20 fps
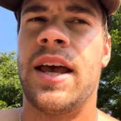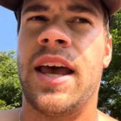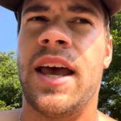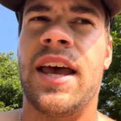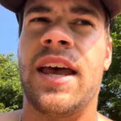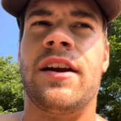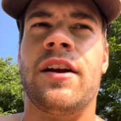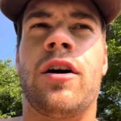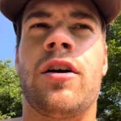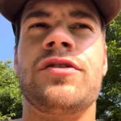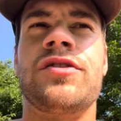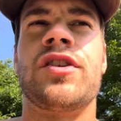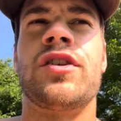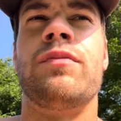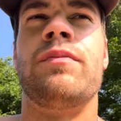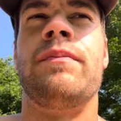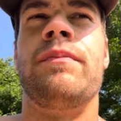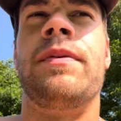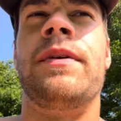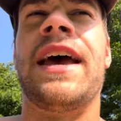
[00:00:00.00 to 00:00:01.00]
It also
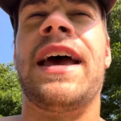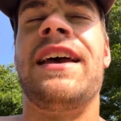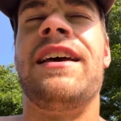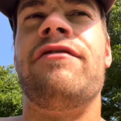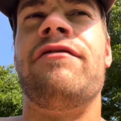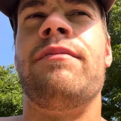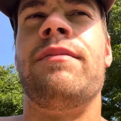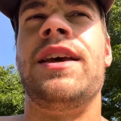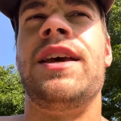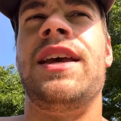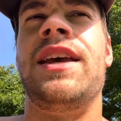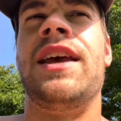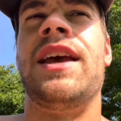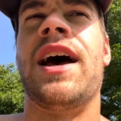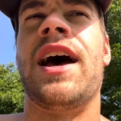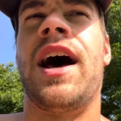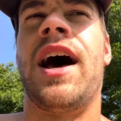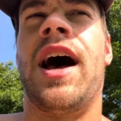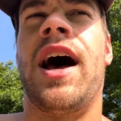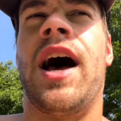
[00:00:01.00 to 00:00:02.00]
gave me
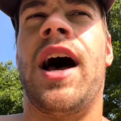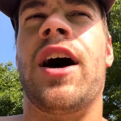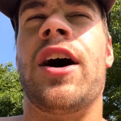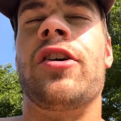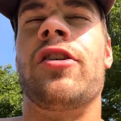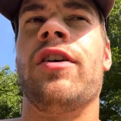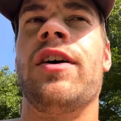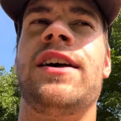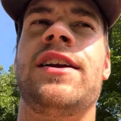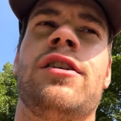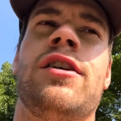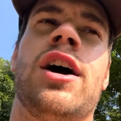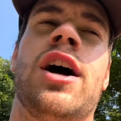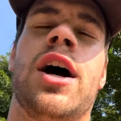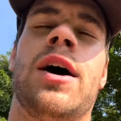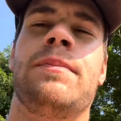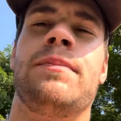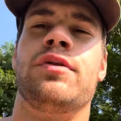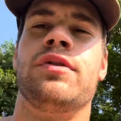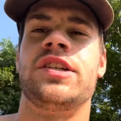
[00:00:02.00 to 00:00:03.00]
a greater
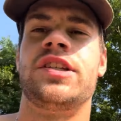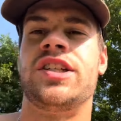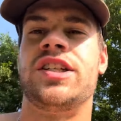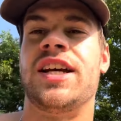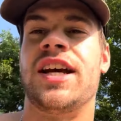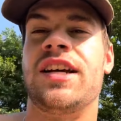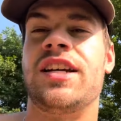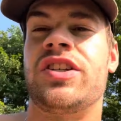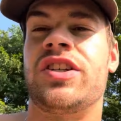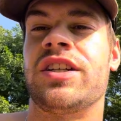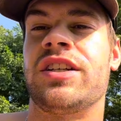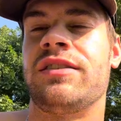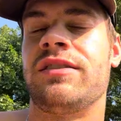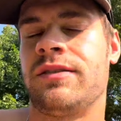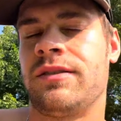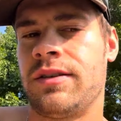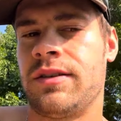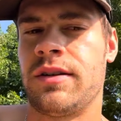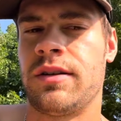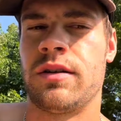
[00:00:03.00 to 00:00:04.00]
appreciation
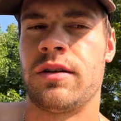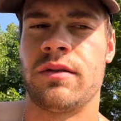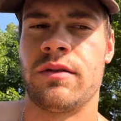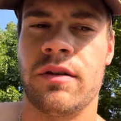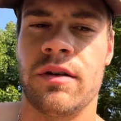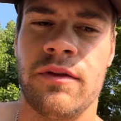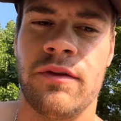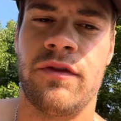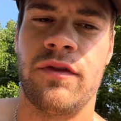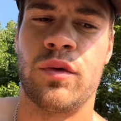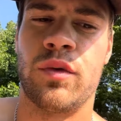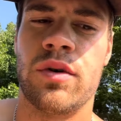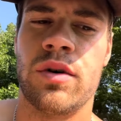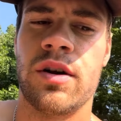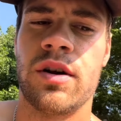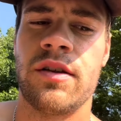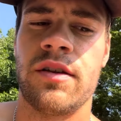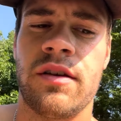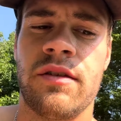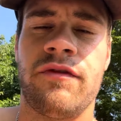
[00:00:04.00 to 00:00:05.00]

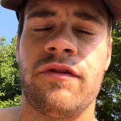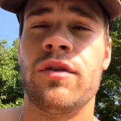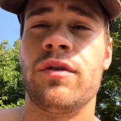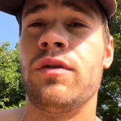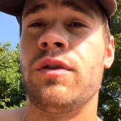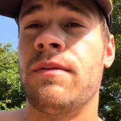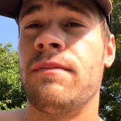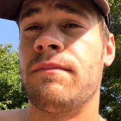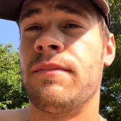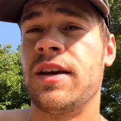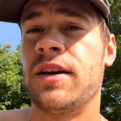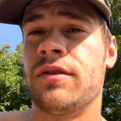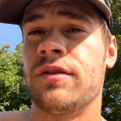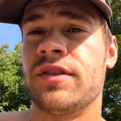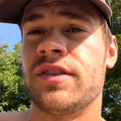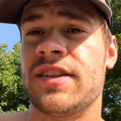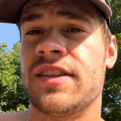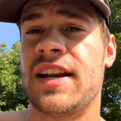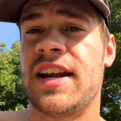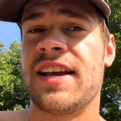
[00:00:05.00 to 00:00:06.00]
for the food and
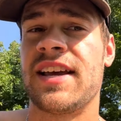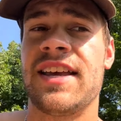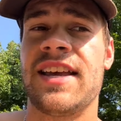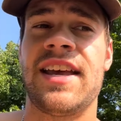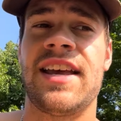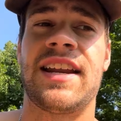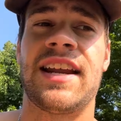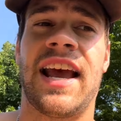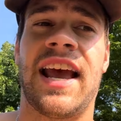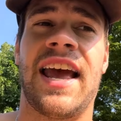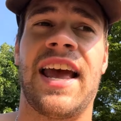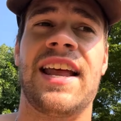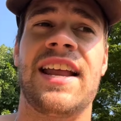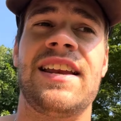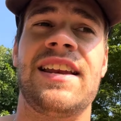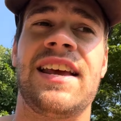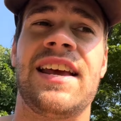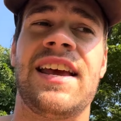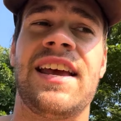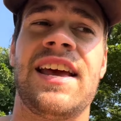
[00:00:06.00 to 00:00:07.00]
meals that I get
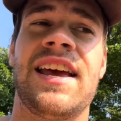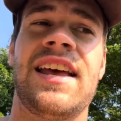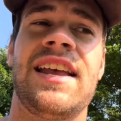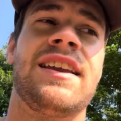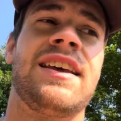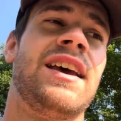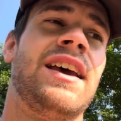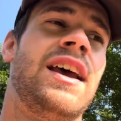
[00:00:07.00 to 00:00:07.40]
and it